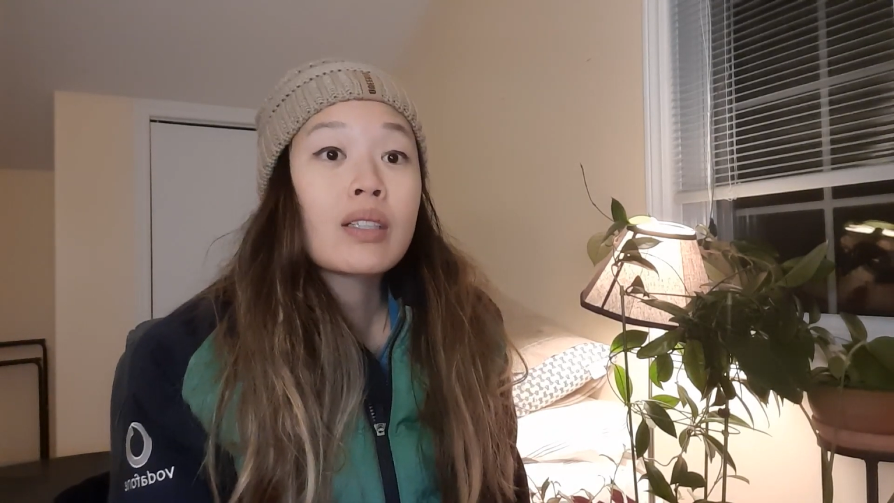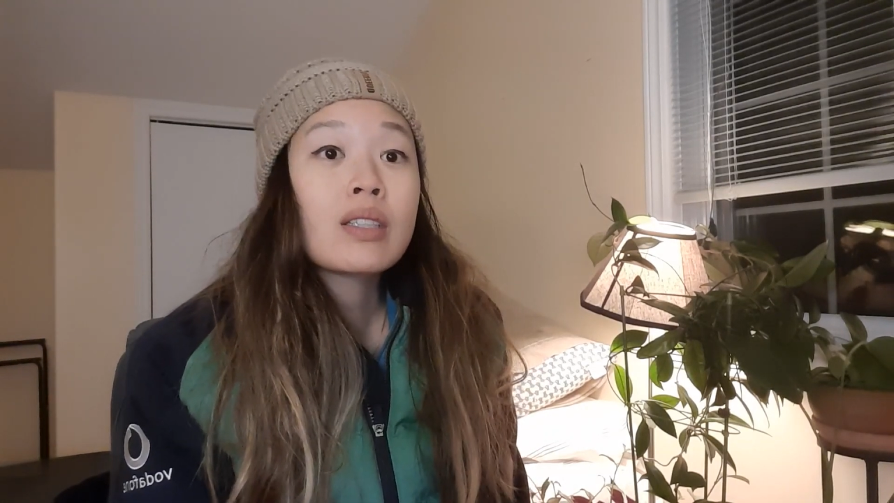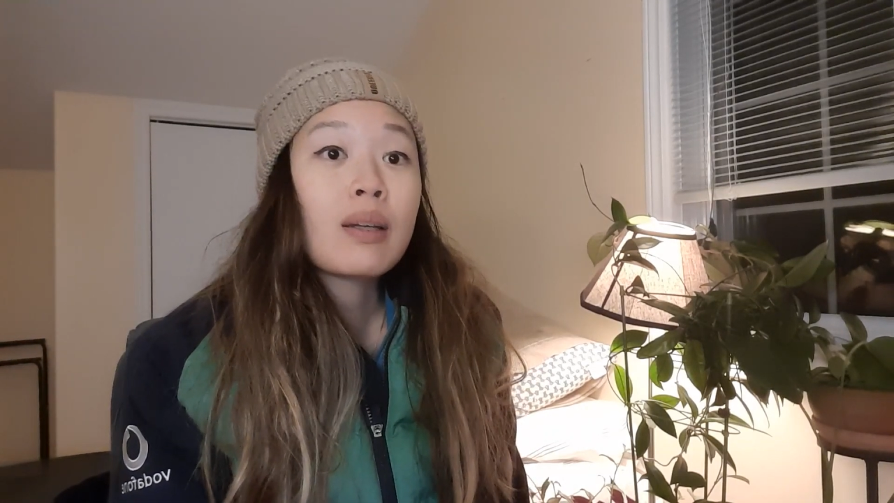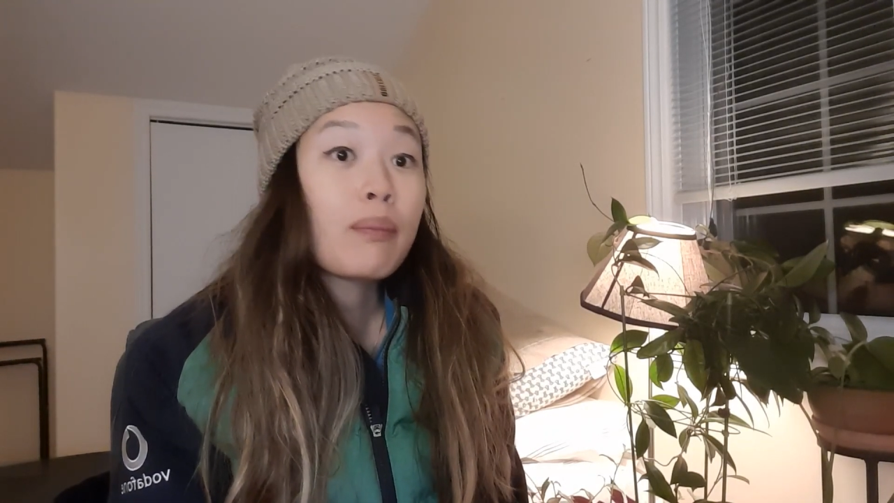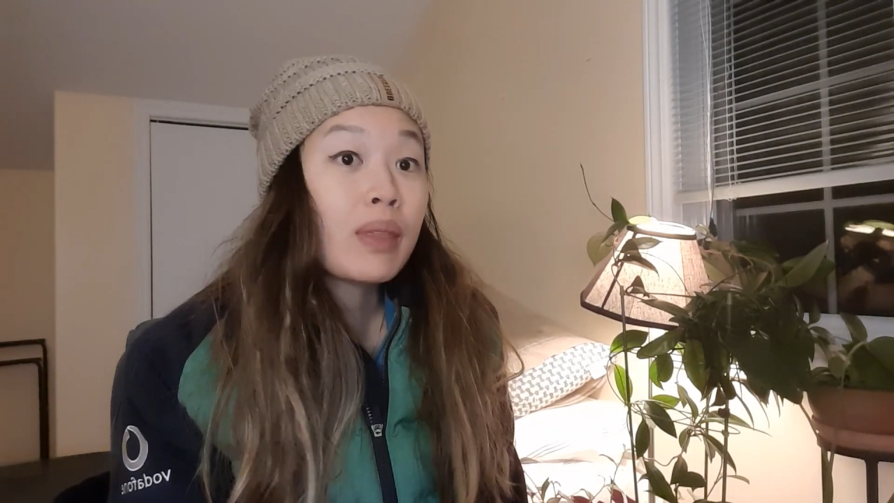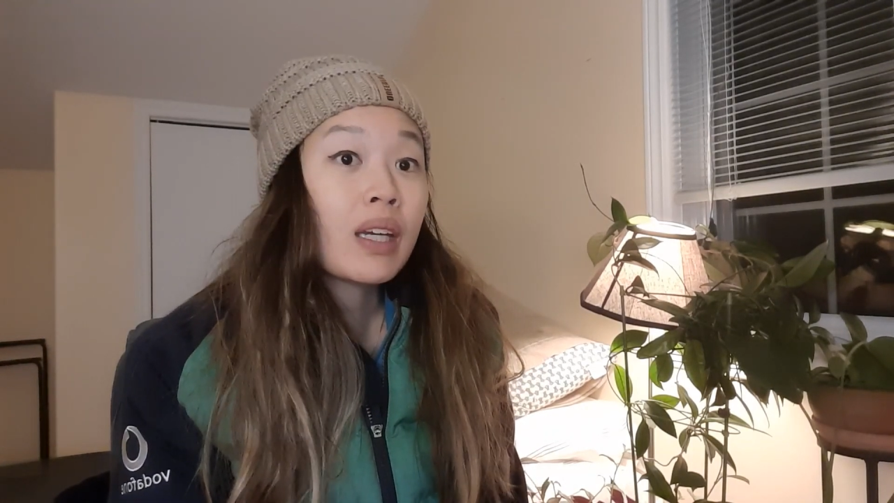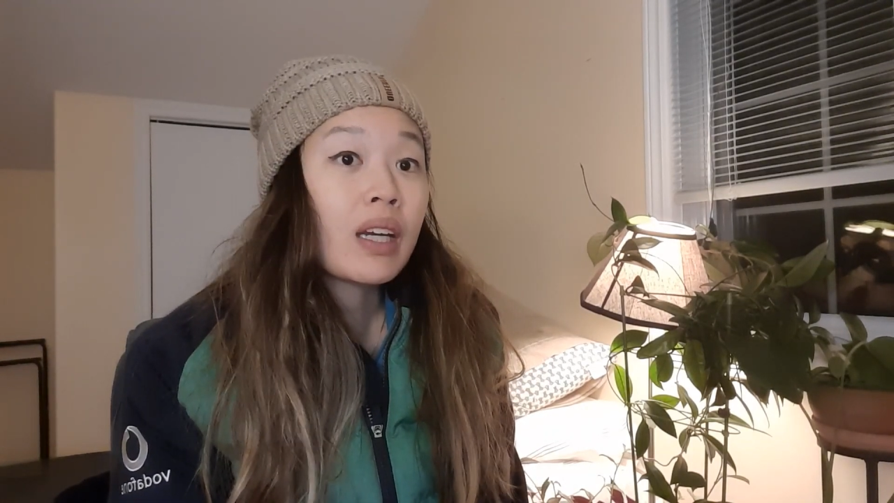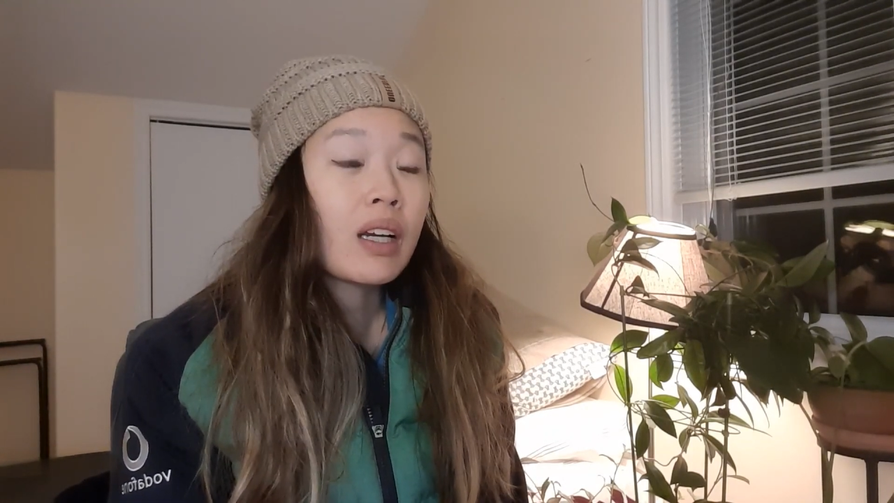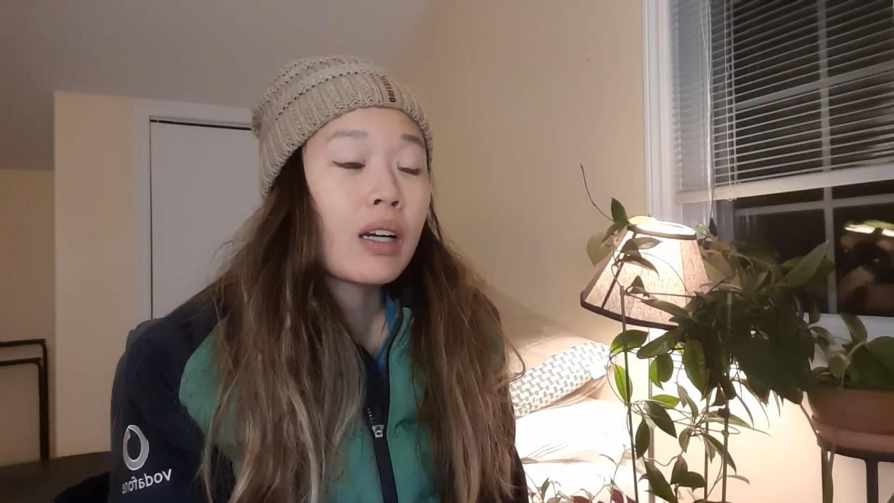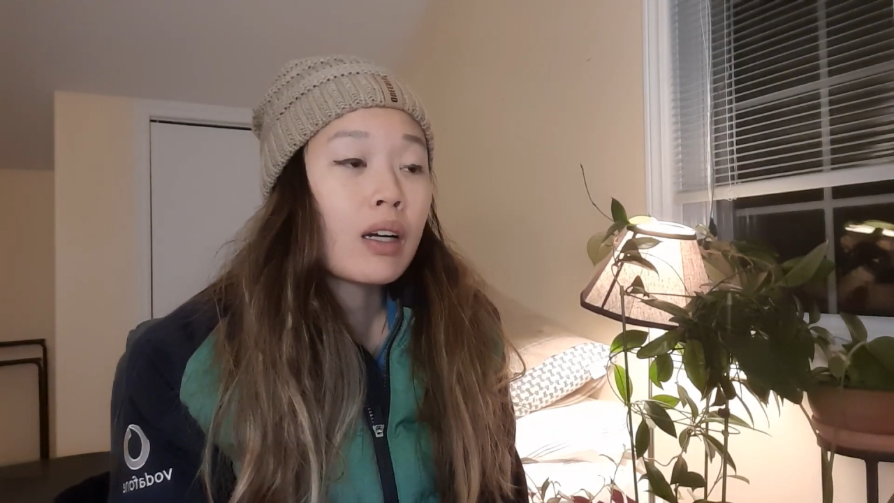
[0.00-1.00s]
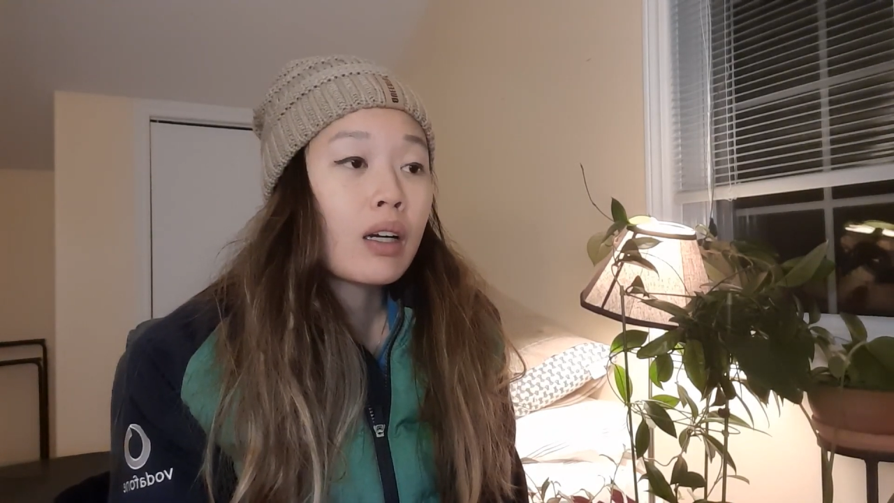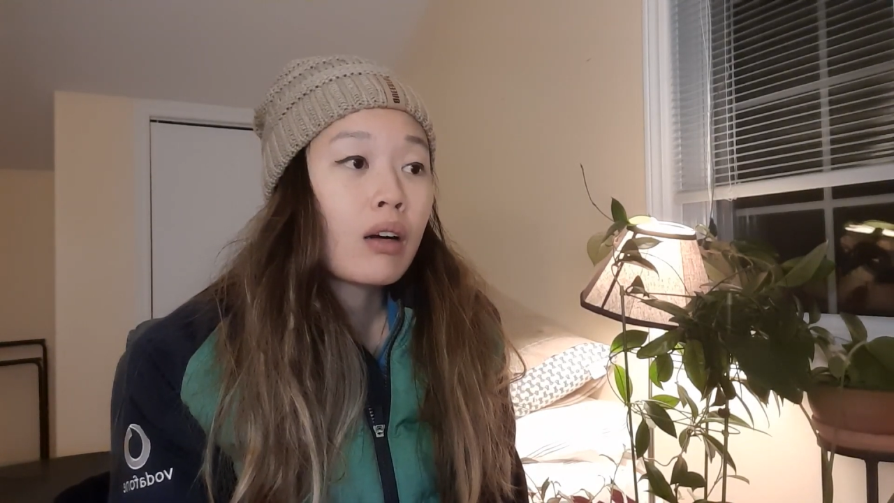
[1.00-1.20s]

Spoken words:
something,